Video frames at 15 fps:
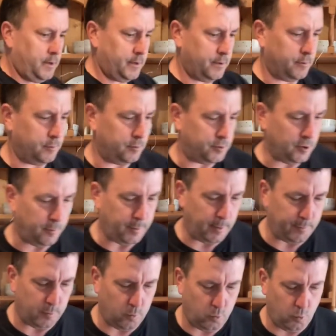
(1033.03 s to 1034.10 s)
And I will top
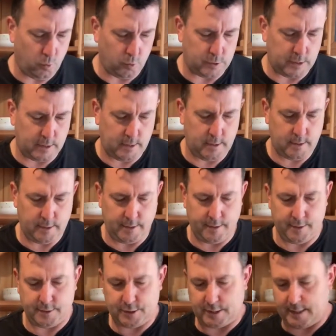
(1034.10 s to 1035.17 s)
up the water in
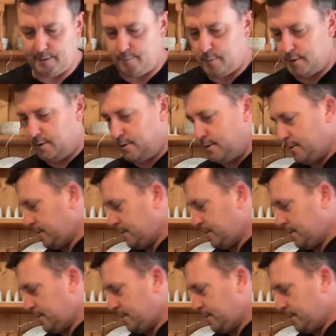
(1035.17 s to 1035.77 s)
the chamber.